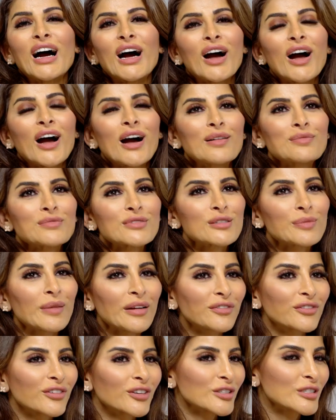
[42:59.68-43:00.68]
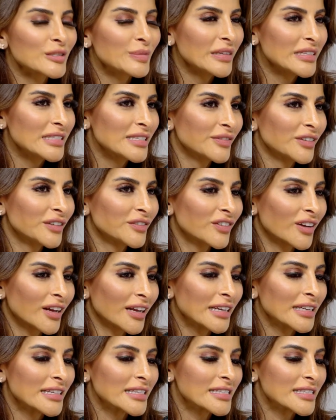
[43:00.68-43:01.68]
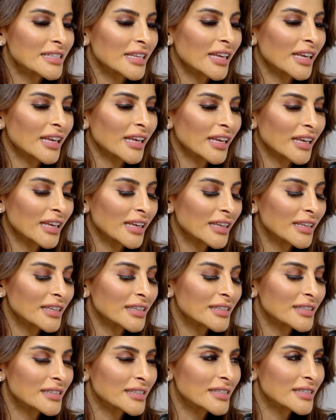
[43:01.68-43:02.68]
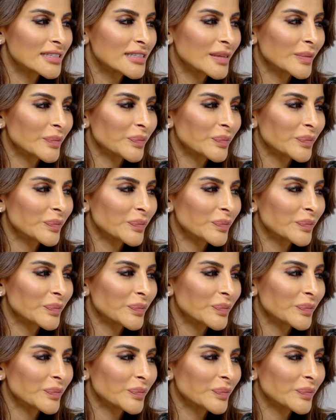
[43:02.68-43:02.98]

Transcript: So my first piece of advice is,